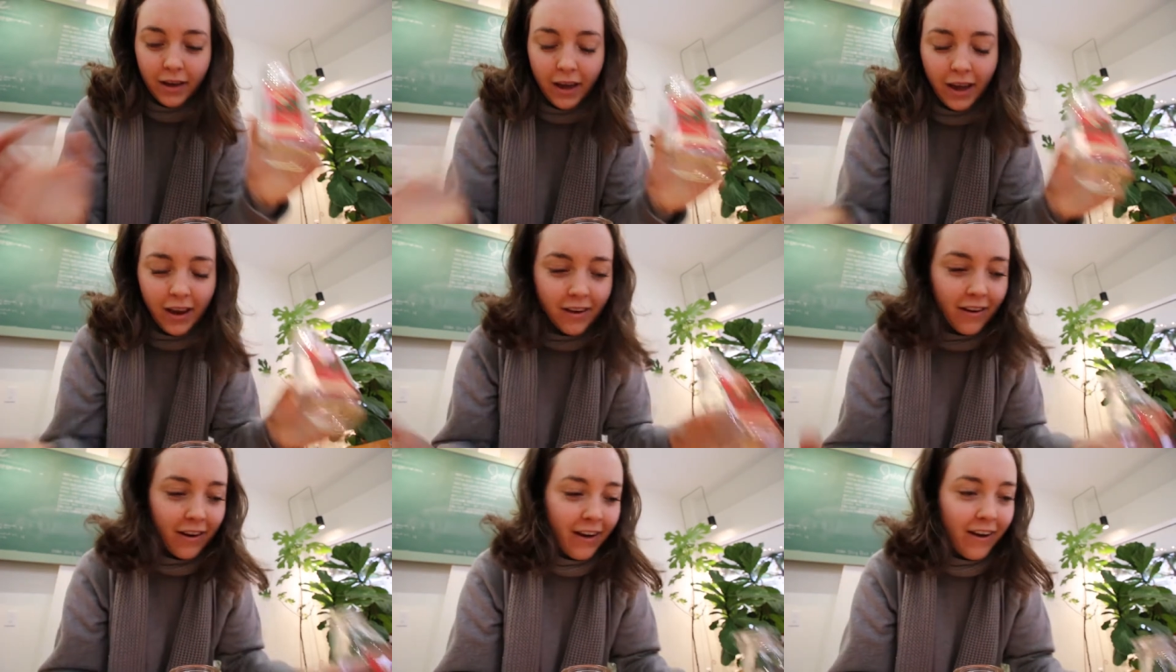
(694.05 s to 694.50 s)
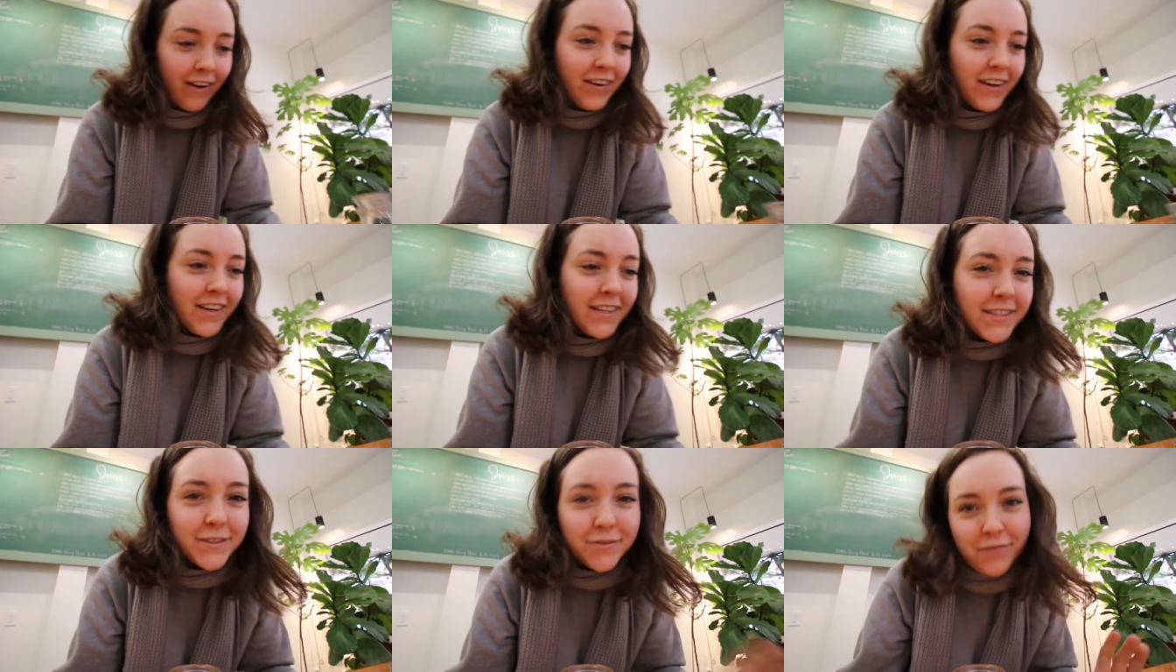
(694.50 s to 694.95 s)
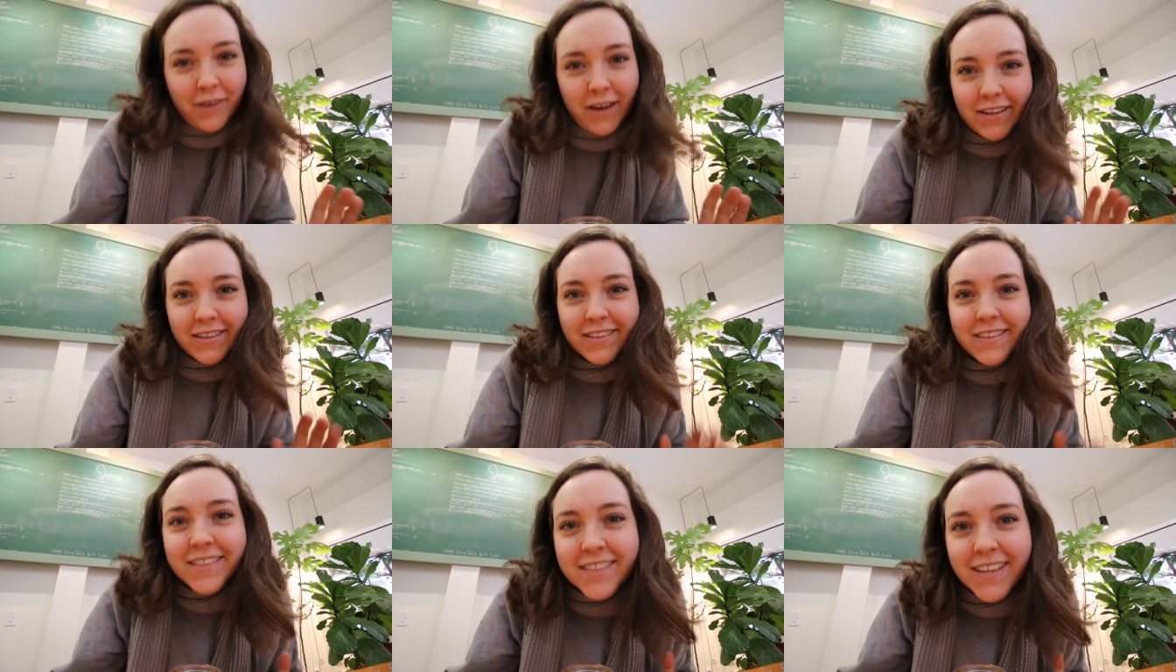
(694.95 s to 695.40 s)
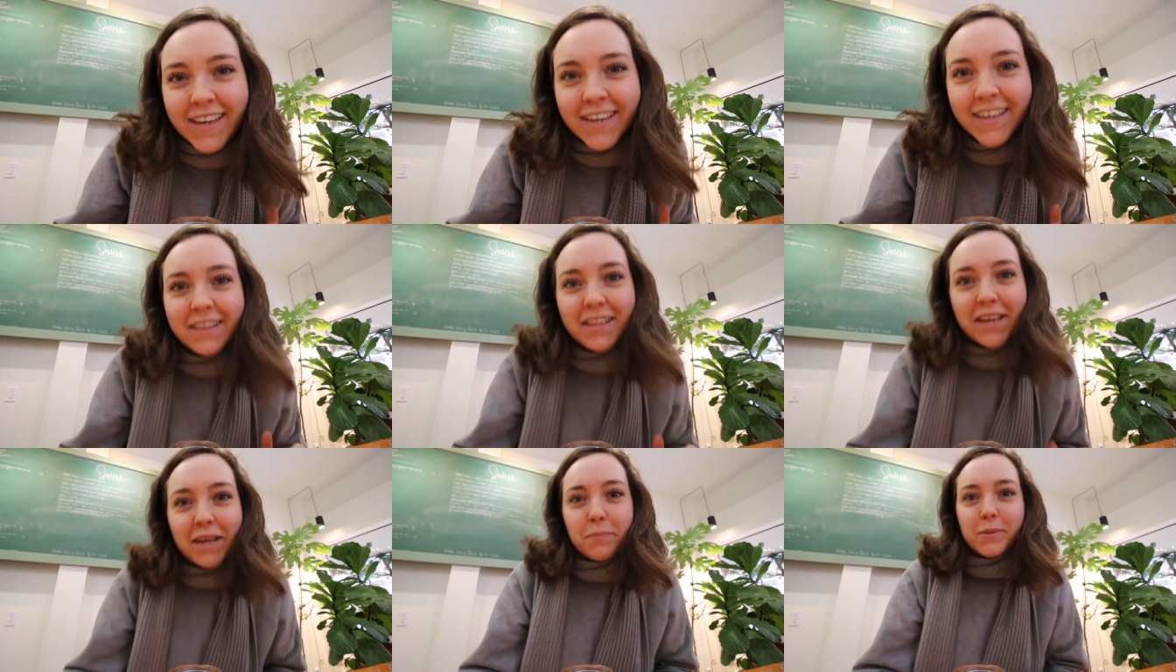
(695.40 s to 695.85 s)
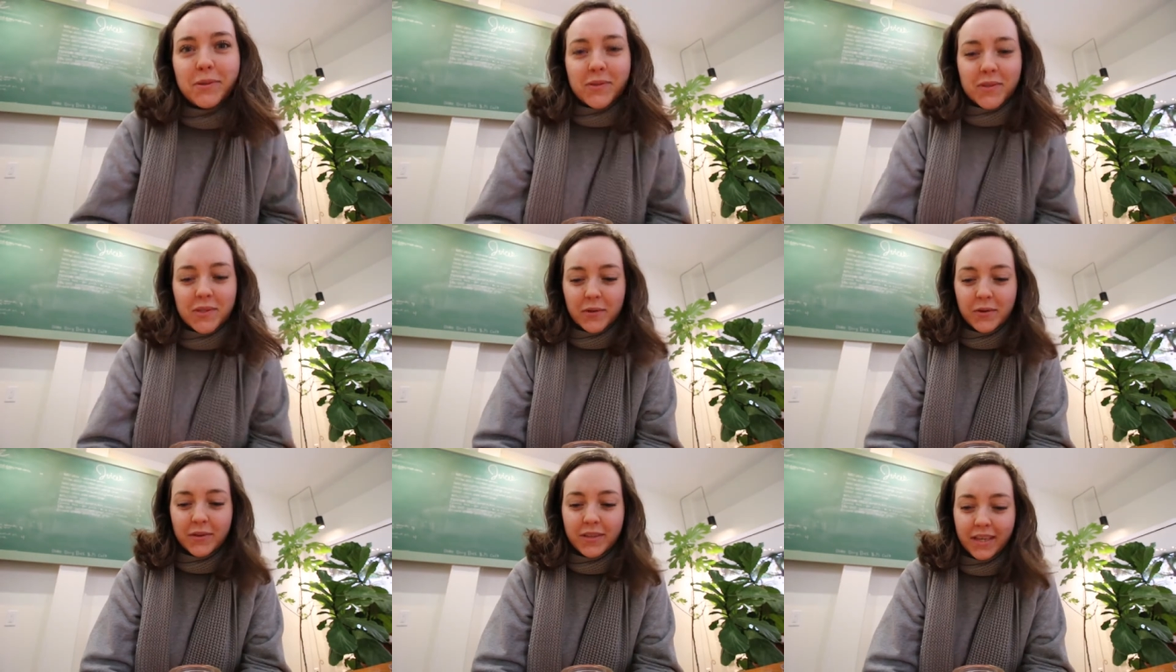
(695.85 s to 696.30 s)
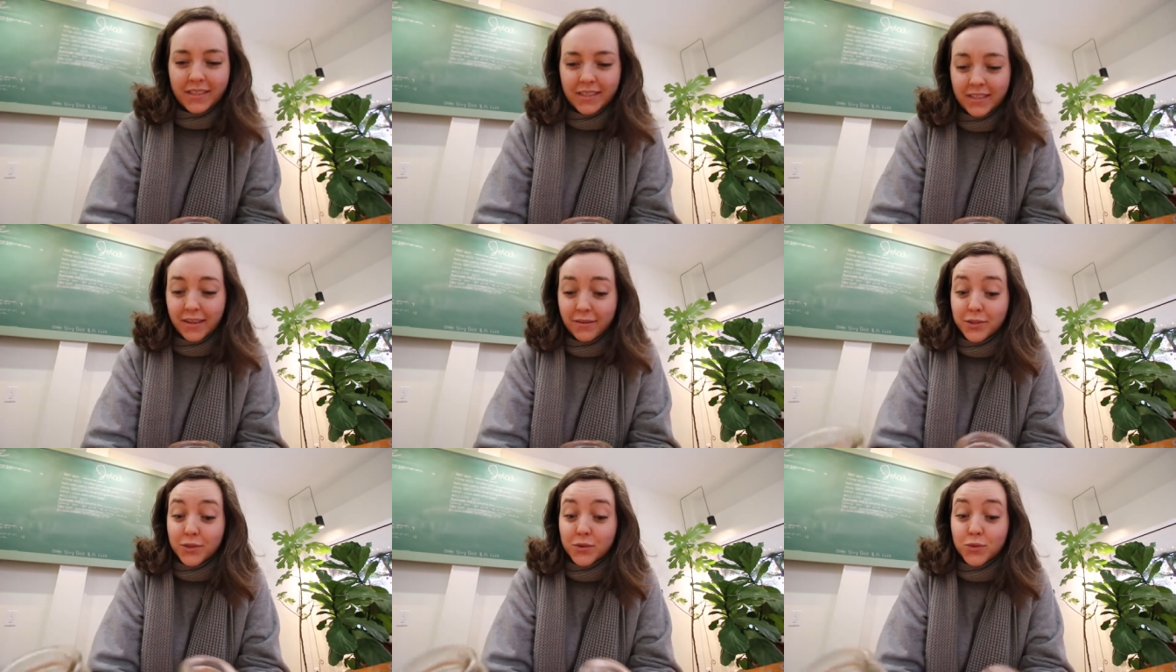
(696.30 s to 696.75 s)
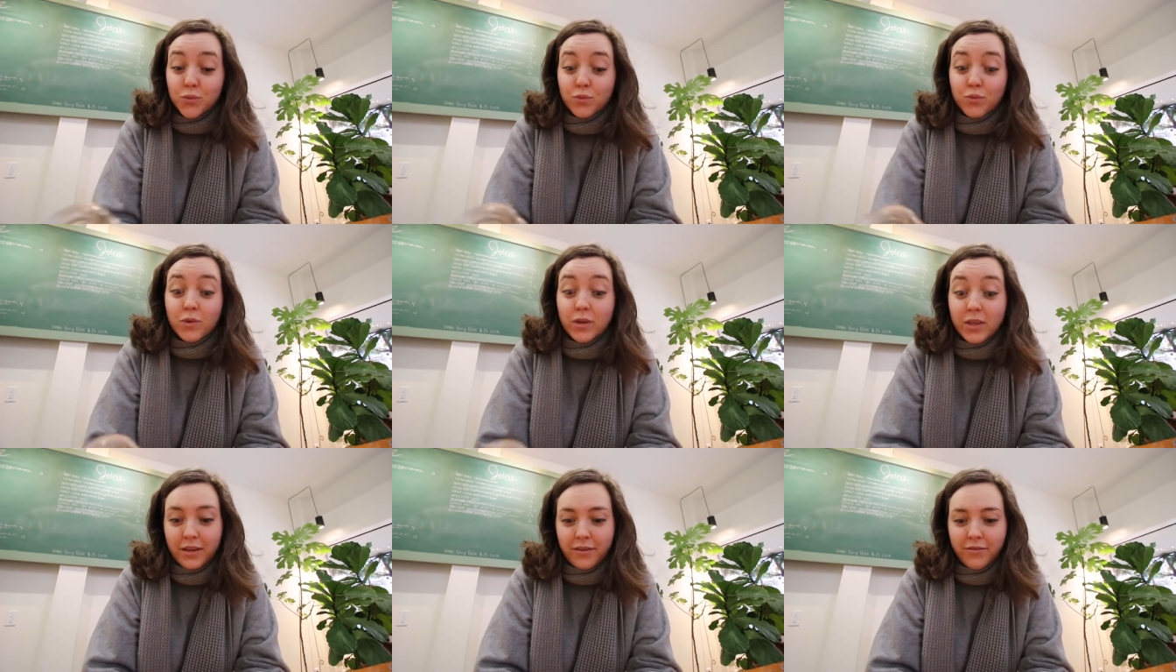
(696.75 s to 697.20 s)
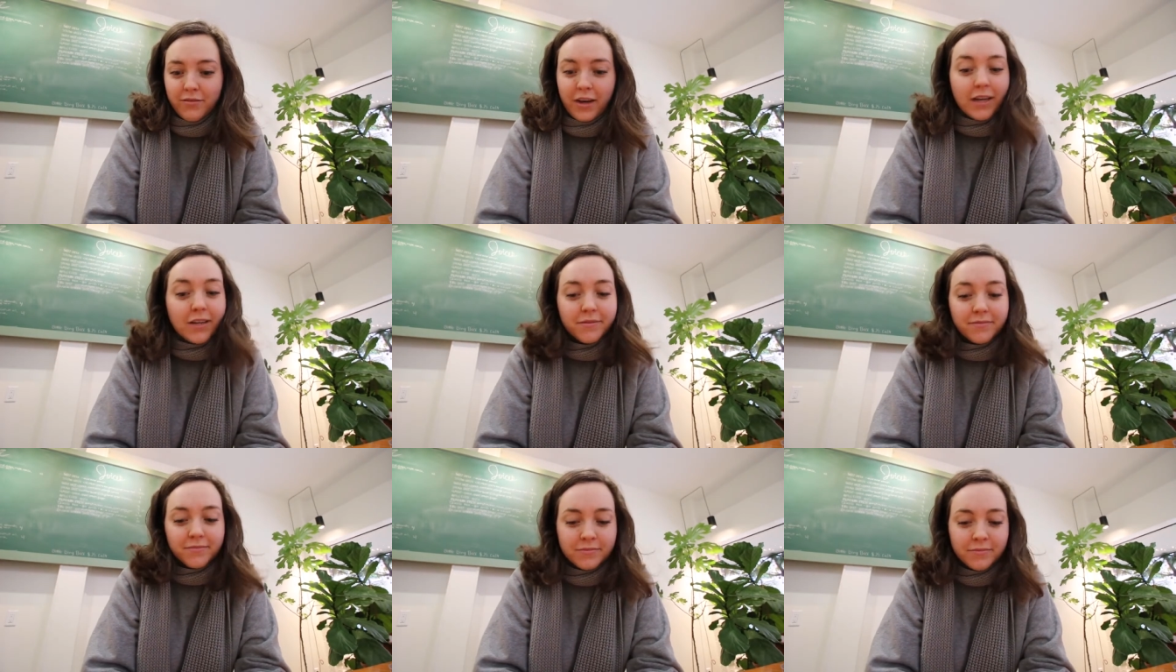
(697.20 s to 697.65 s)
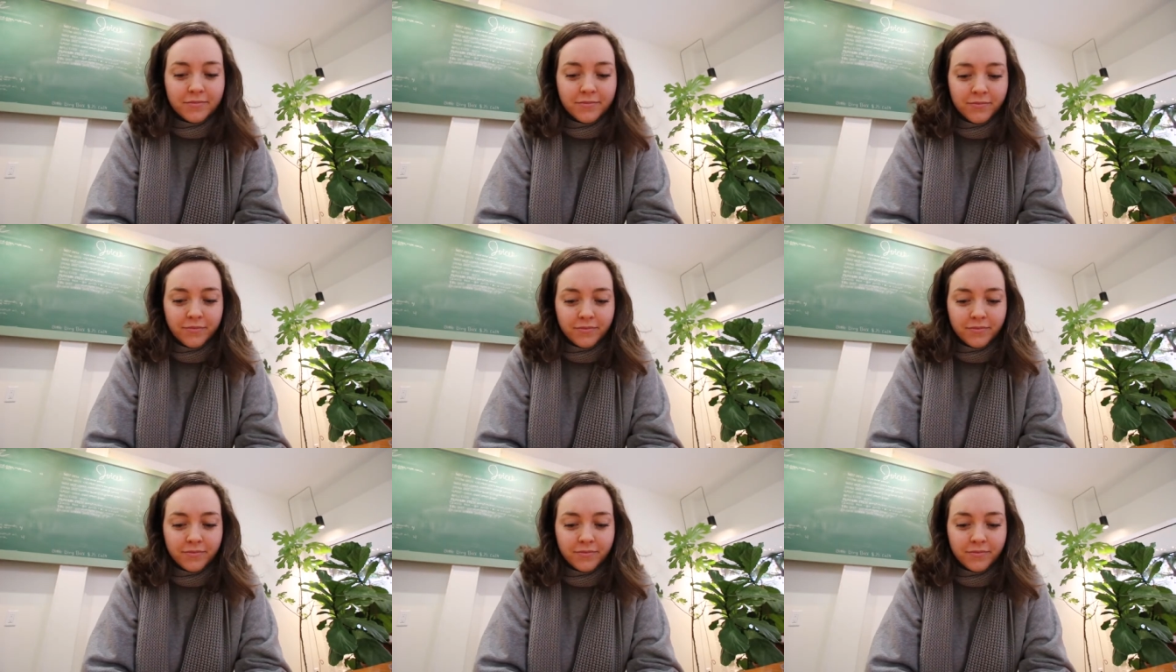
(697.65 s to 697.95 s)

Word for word: I don't know, it's fun. Designing labels and doing that stuff is really fun.